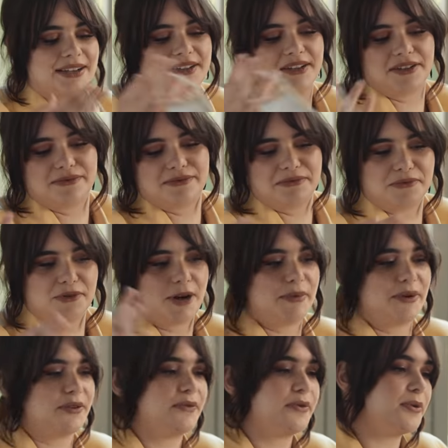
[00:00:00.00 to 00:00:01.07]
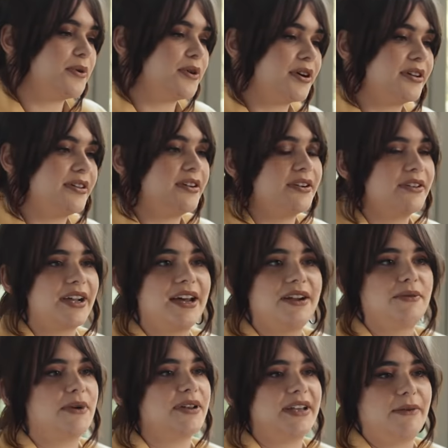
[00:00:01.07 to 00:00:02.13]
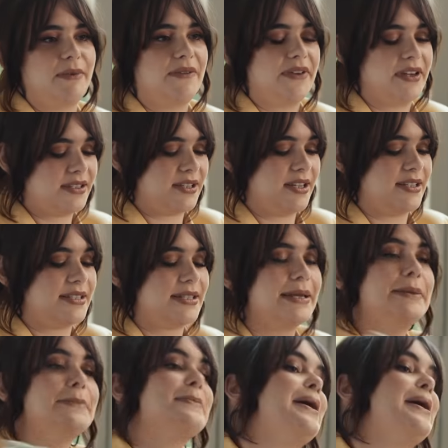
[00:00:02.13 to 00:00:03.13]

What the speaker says: accidentally drop it on the floor, you know, like I don't want that in my face because